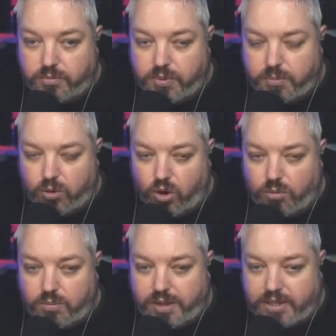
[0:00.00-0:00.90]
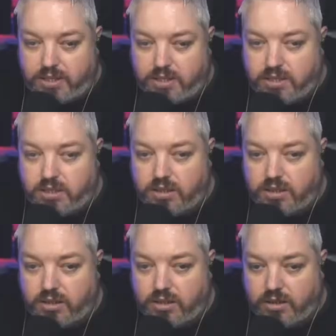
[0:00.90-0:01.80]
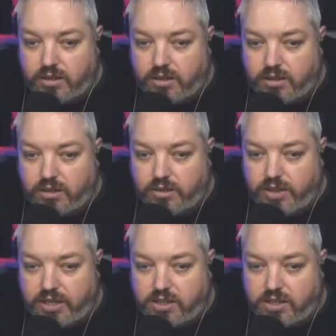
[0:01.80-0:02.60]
The problem is this